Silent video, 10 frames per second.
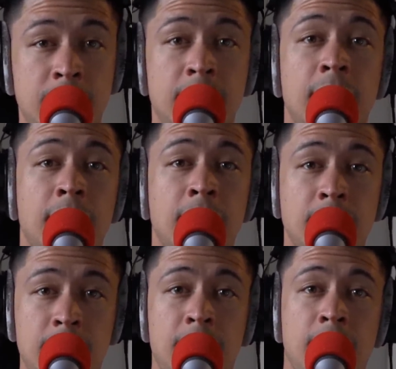Take
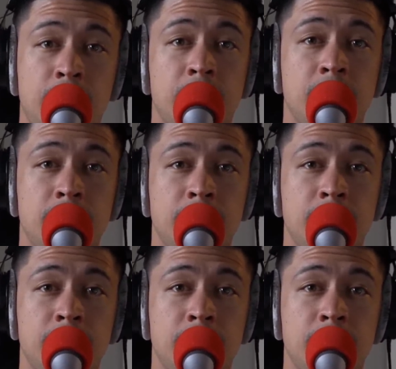it out.